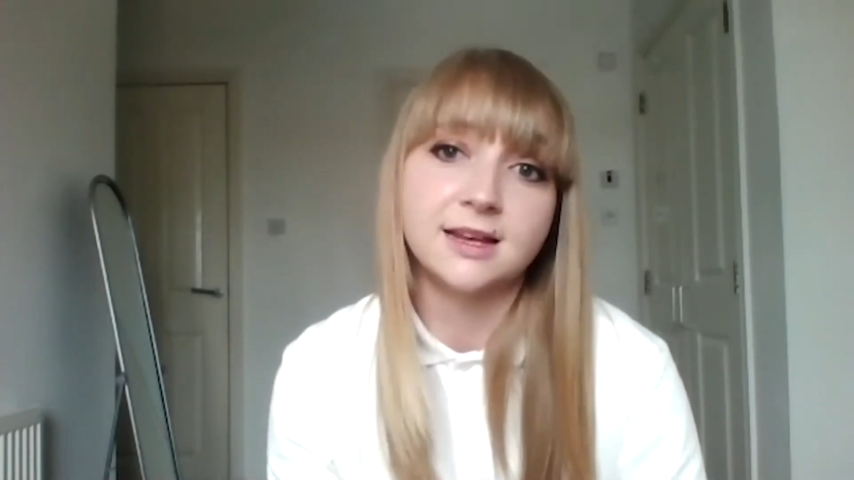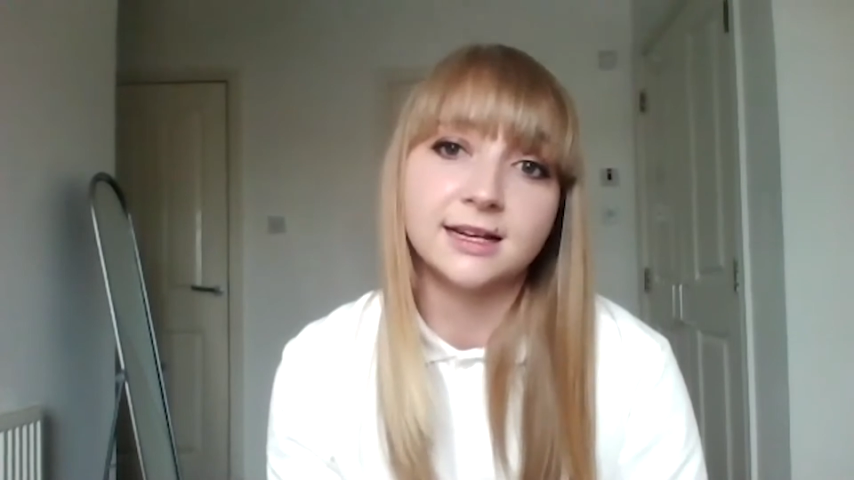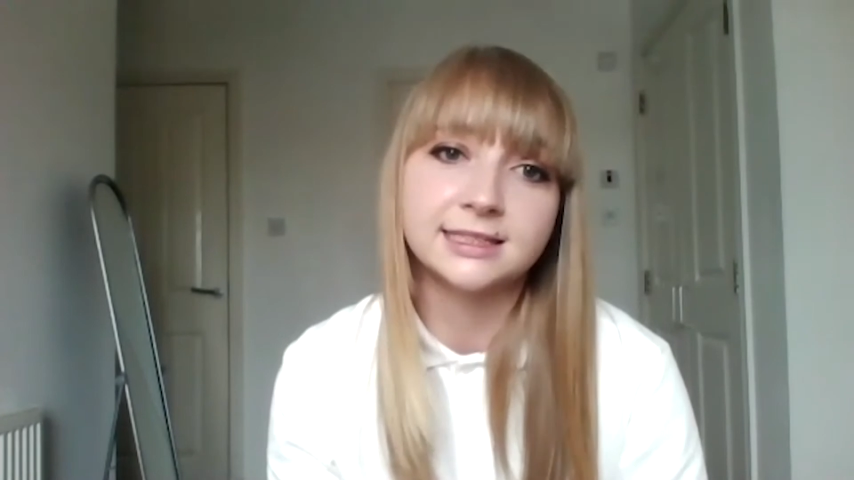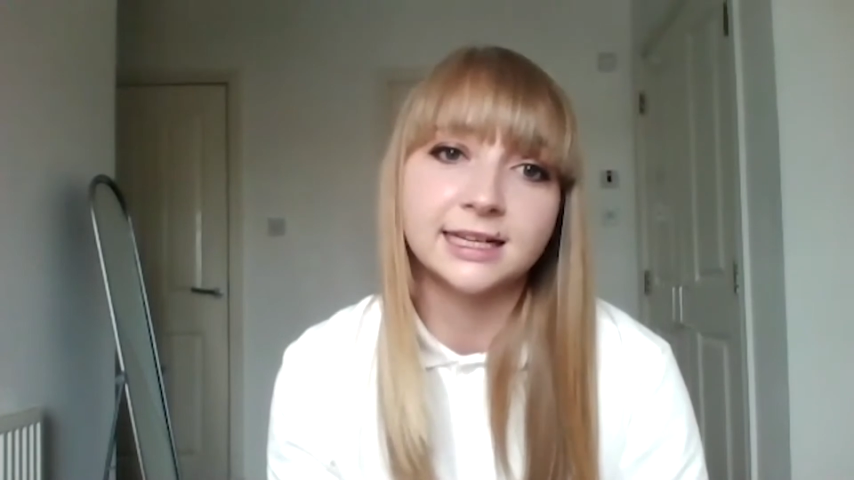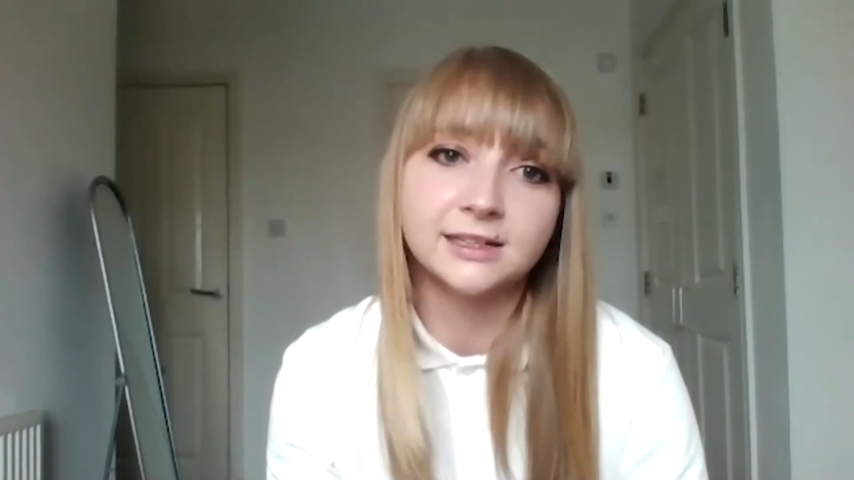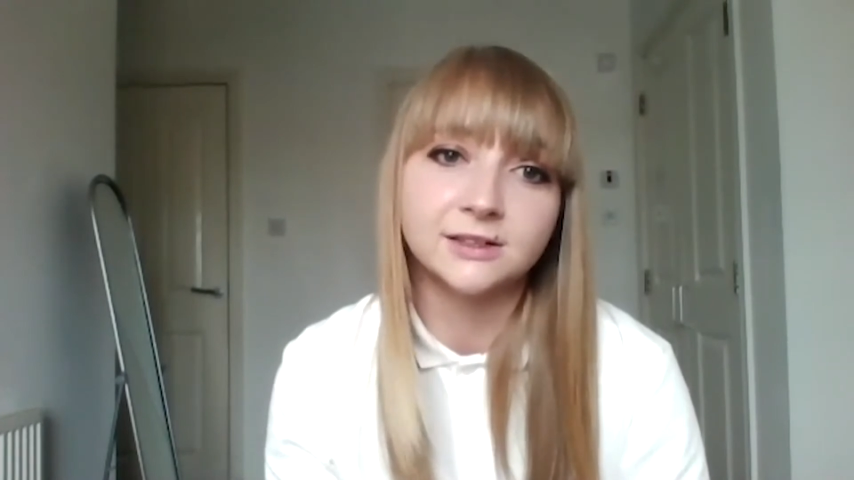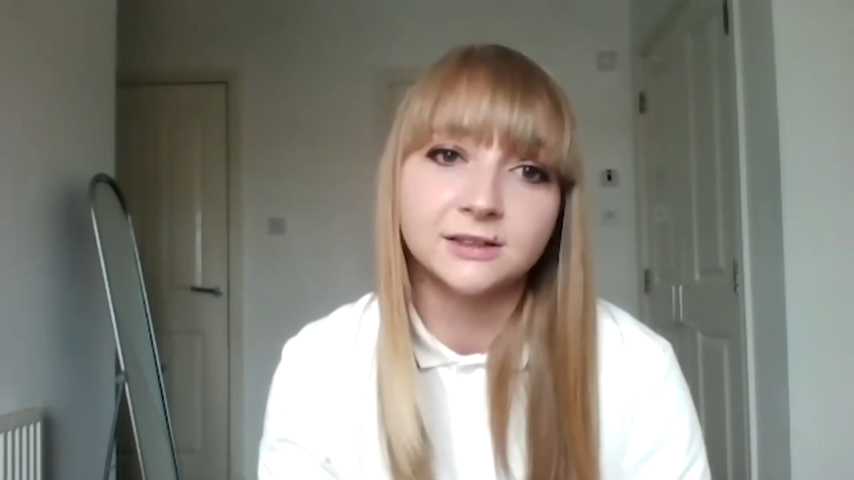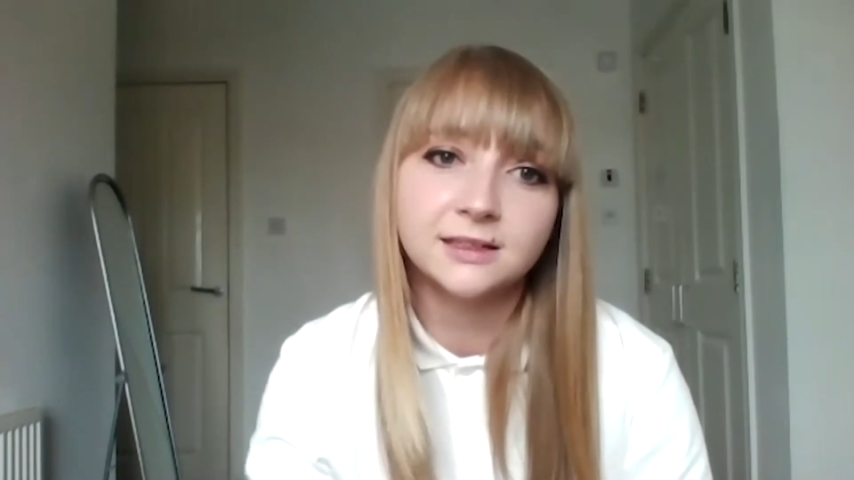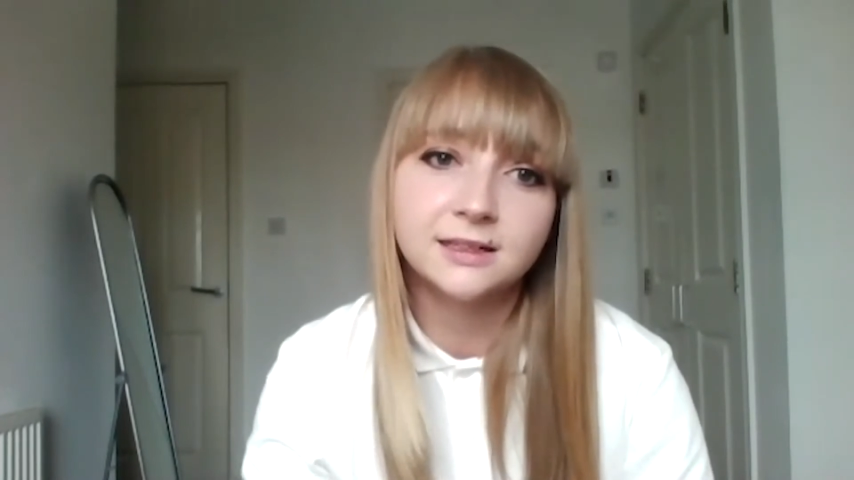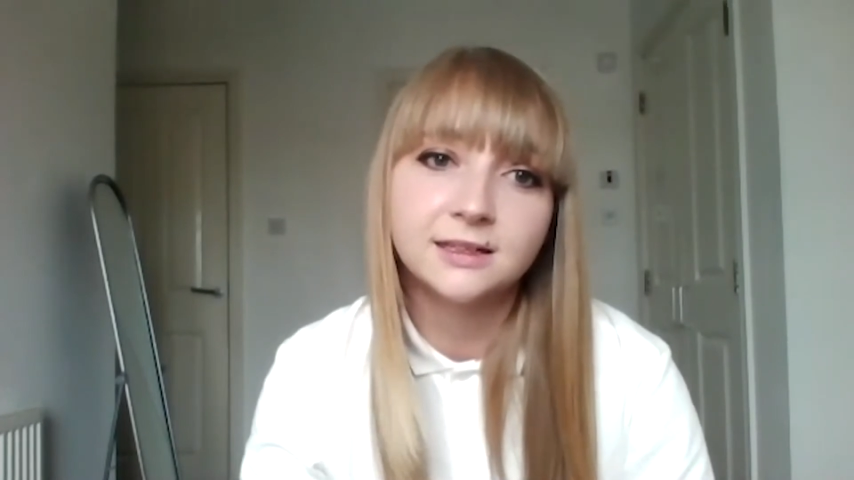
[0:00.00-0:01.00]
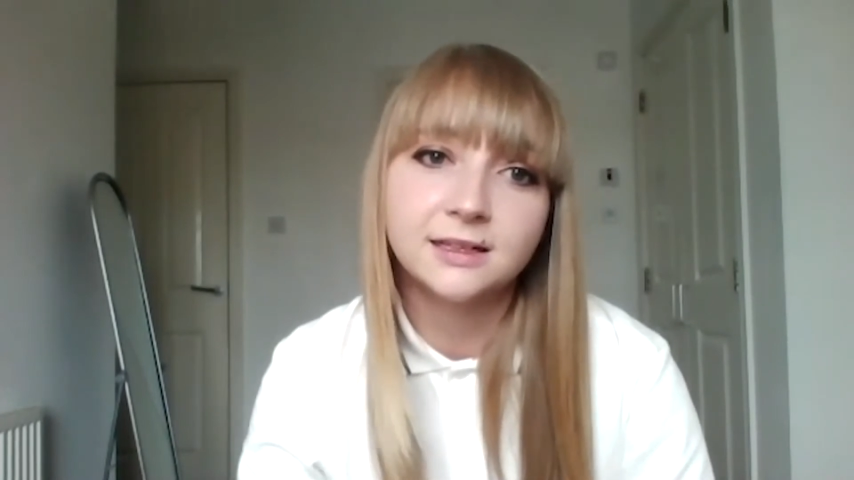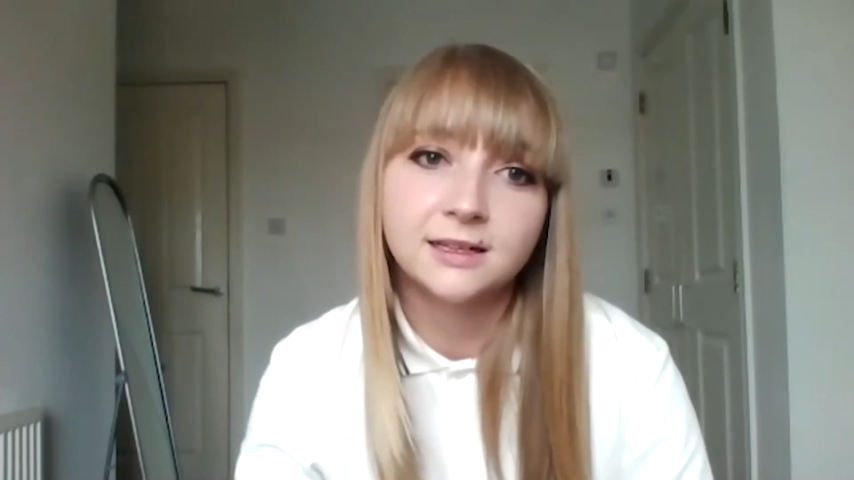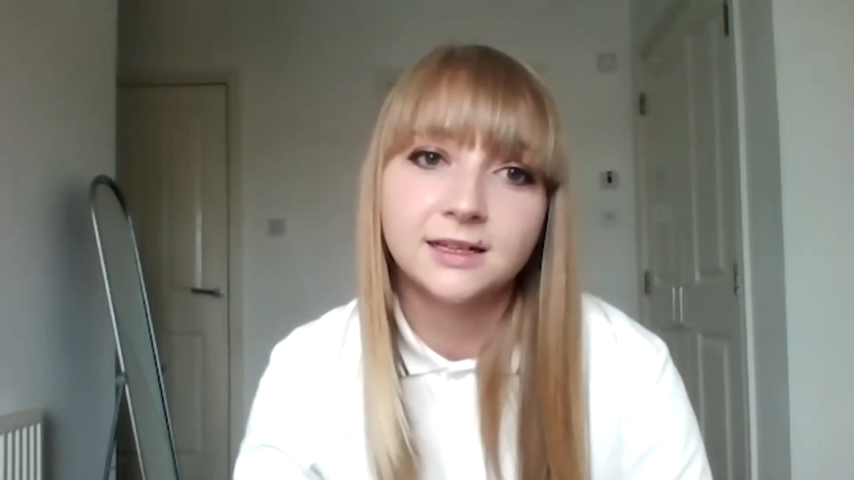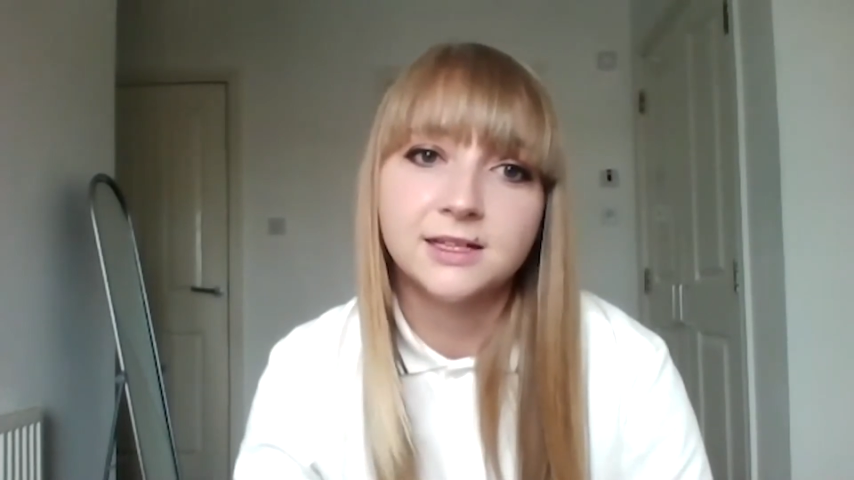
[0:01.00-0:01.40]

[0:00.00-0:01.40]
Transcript: cycle. Mm-hmm.